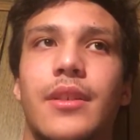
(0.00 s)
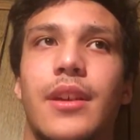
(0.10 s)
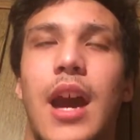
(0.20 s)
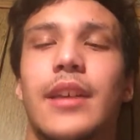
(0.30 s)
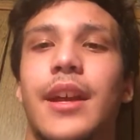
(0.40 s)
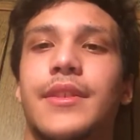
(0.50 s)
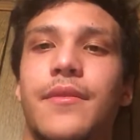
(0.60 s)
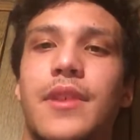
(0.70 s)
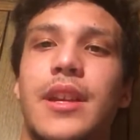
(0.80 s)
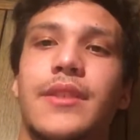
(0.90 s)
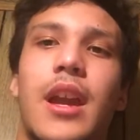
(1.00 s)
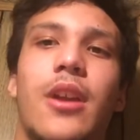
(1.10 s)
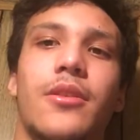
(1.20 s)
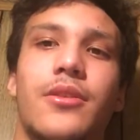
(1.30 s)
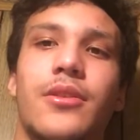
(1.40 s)
guidelines of these
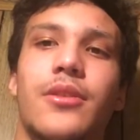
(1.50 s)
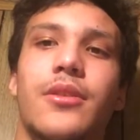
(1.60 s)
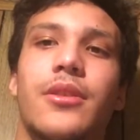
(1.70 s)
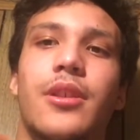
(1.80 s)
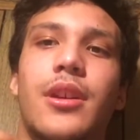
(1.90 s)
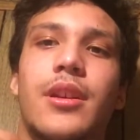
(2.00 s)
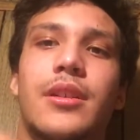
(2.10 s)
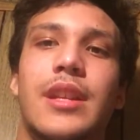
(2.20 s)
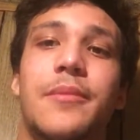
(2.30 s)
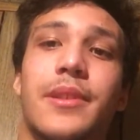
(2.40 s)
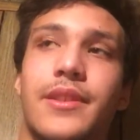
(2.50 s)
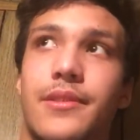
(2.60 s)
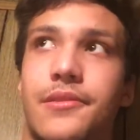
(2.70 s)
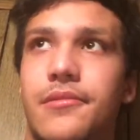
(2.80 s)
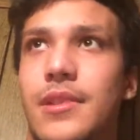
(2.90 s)
character
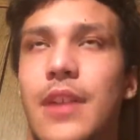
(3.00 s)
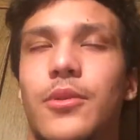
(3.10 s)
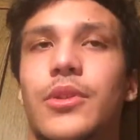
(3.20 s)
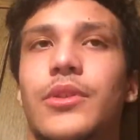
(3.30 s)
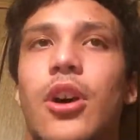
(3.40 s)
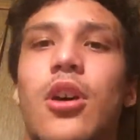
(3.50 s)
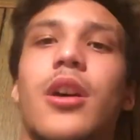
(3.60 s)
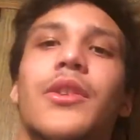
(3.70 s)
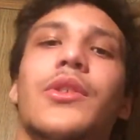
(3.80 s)
demons, devils are.